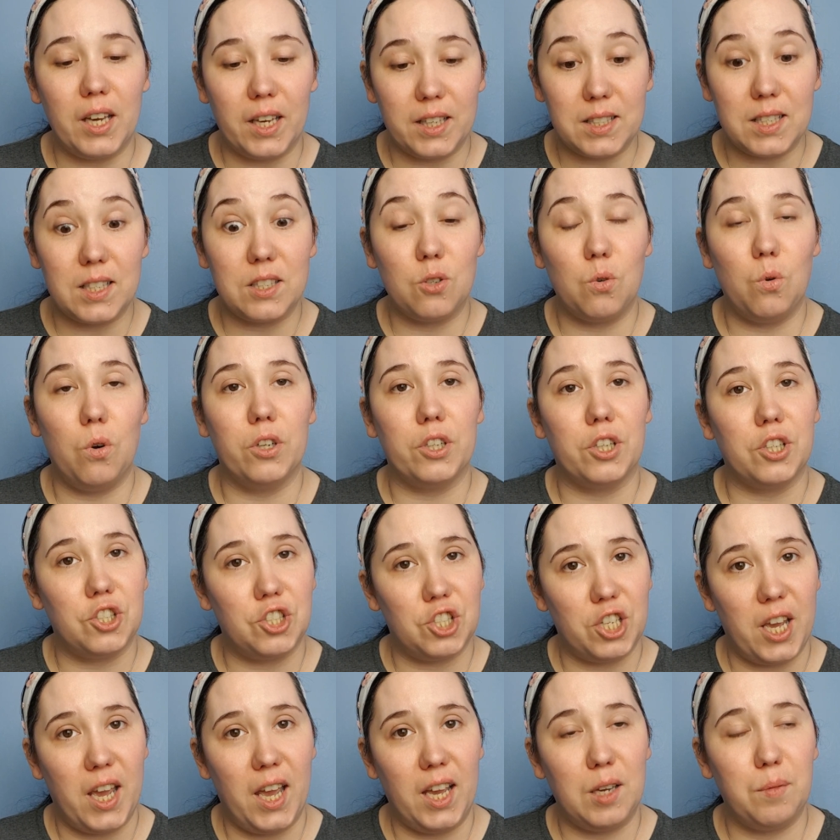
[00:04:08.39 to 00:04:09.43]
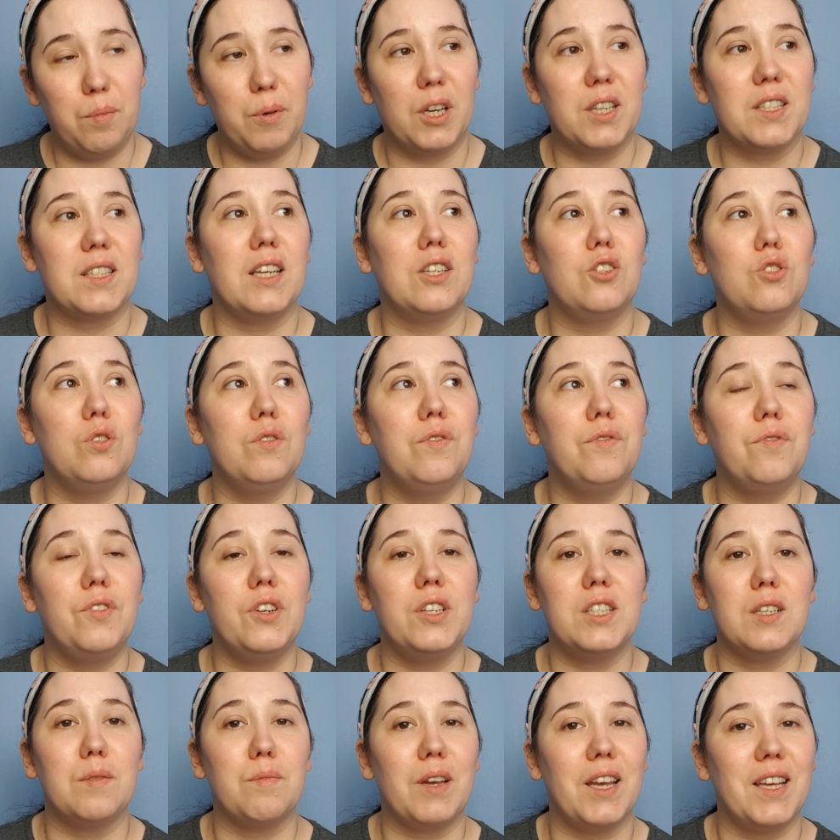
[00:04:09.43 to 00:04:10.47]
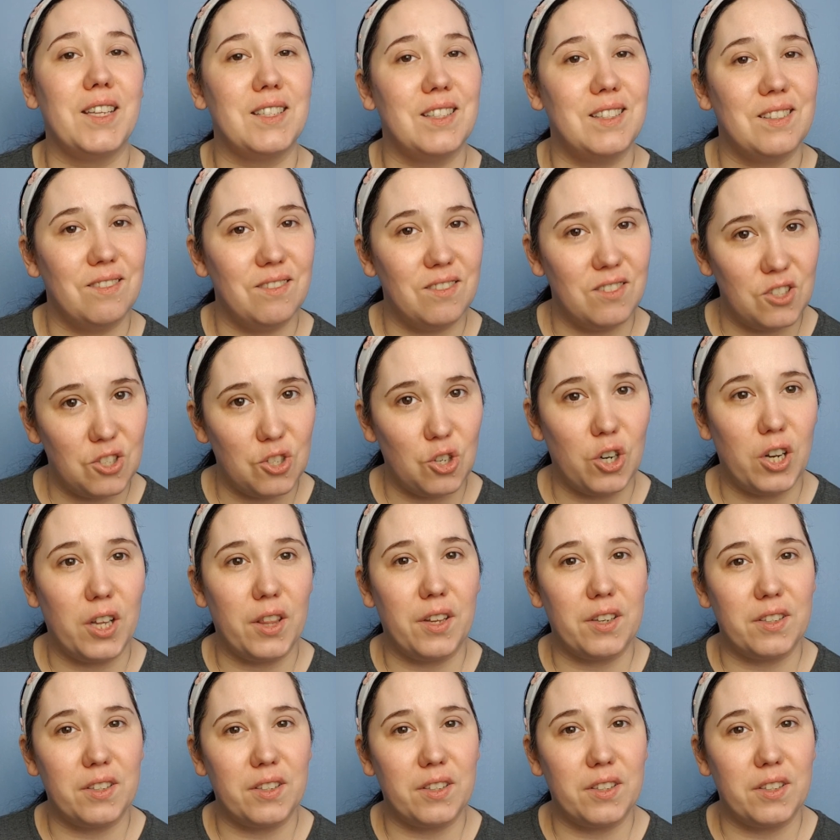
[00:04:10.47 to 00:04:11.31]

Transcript: I did go on and check because I know Freedom is sort of,